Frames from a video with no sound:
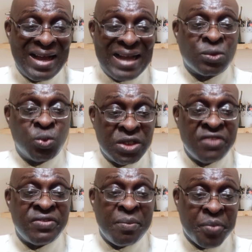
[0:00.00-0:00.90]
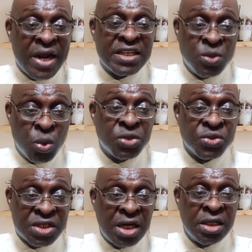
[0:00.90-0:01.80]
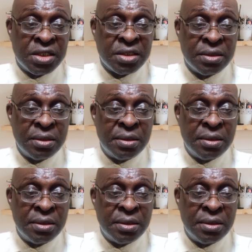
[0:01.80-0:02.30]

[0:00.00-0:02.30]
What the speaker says: at whichever price he wants to sell it.